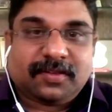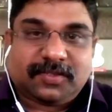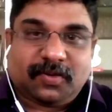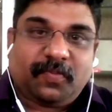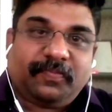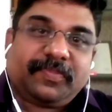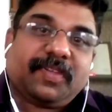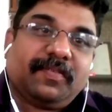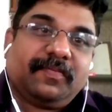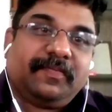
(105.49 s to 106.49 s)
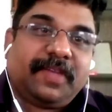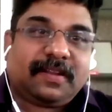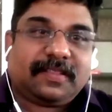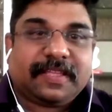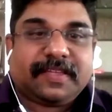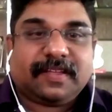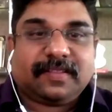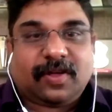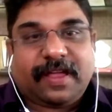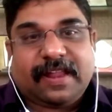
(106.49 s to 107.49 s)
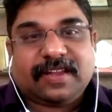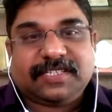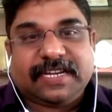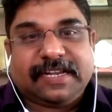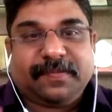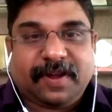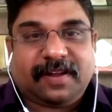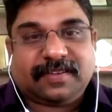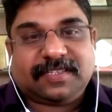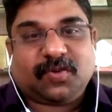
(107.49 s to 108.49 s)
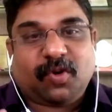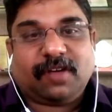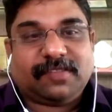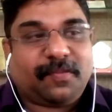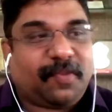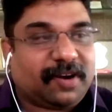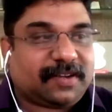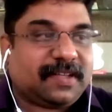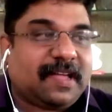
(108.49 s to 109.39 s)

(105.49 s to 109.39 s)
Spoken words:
So we are thinking energy independence is one of the part.